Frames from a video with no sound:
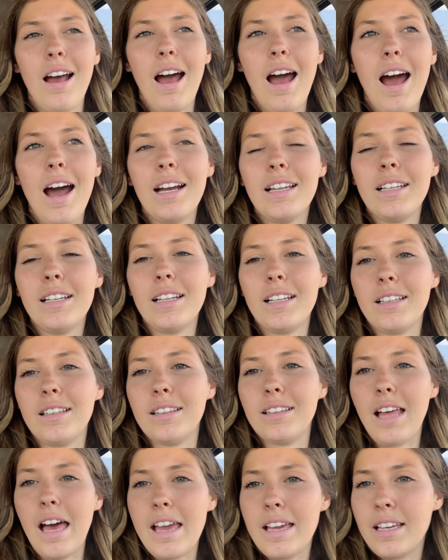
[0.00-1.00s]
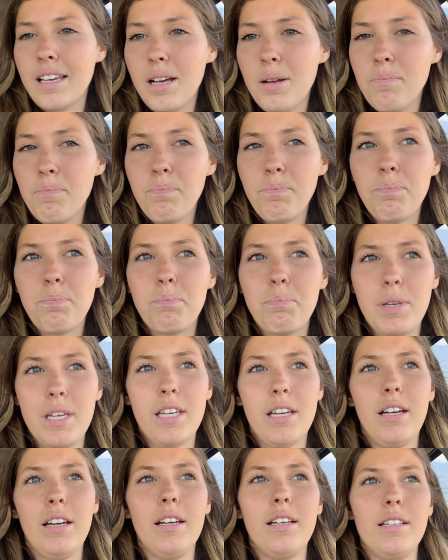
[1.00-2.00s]
I didn't like them
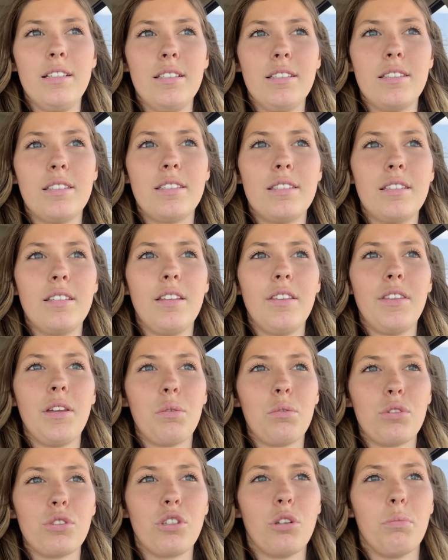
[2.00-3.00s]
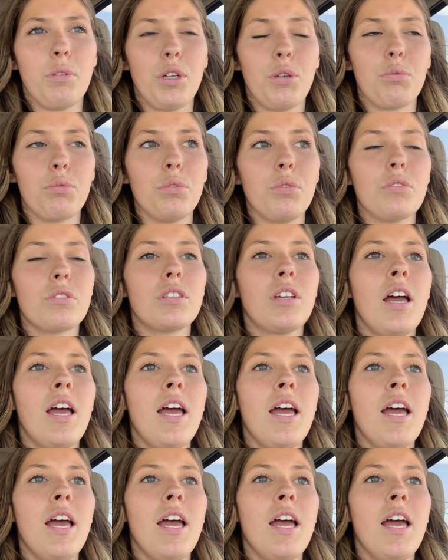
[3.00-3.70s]
because there were so many rules.